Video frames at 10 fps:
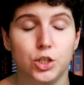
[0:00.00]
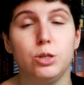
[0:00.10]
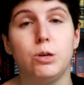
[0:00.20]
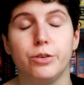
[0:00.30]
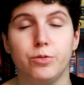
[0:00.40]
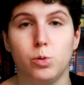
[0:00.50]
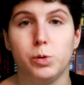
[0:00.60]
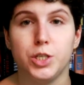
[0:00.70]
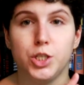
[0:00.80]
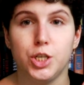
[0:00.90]
do look
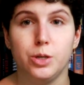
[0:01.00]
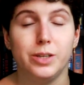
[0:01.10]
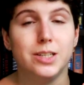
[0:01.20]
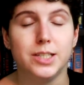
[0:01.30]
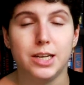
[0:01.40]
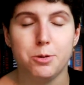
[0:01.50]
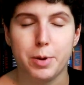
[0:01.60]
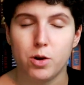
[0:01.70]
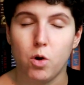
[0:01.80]
forward to continuing